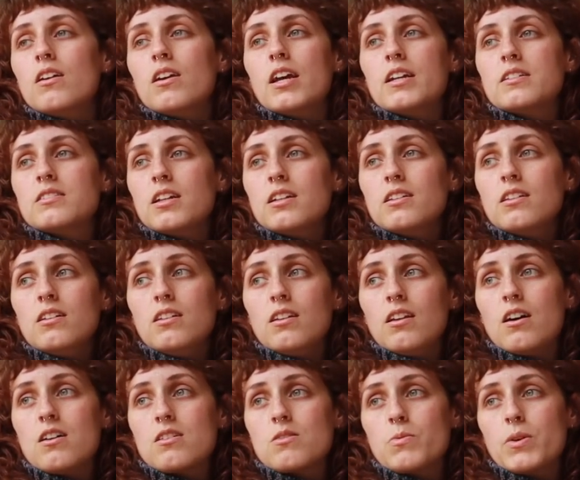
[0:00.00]
it's like the
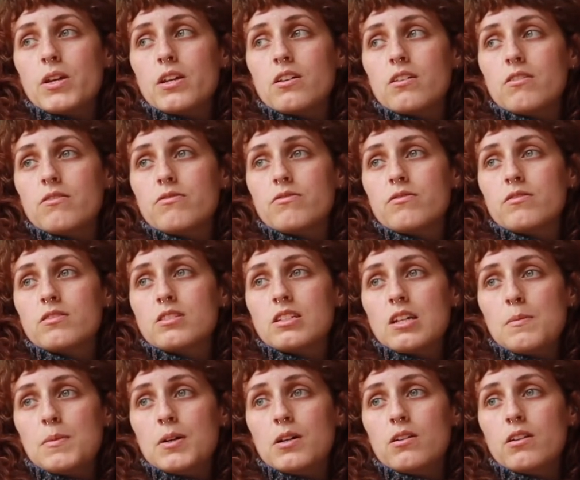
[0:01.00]
last week of
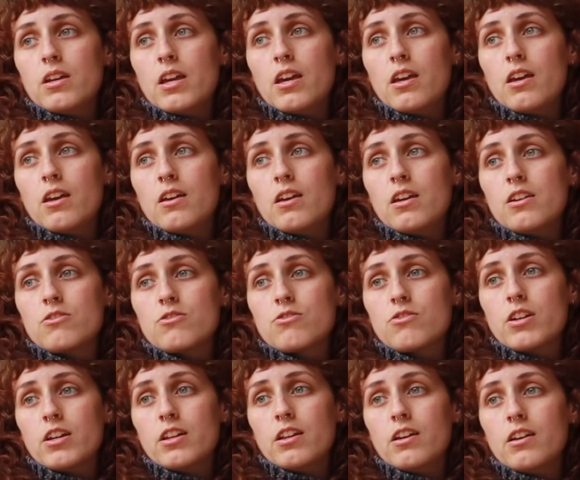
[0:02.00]
summer here in
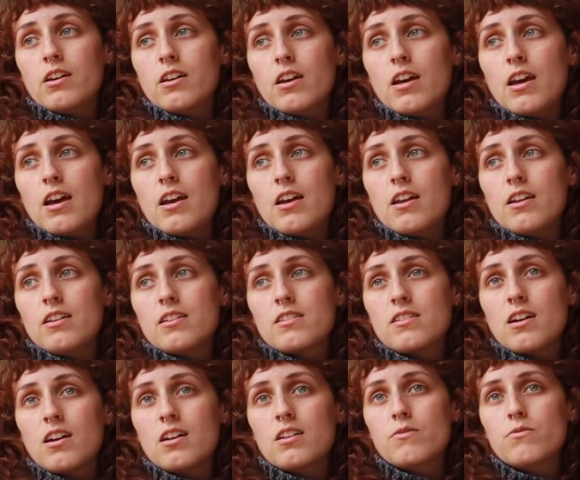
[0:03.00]
Australia and it's
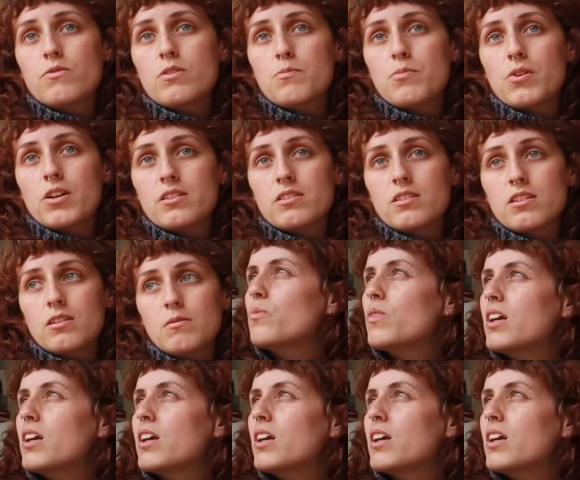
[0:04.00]
kind of depressing.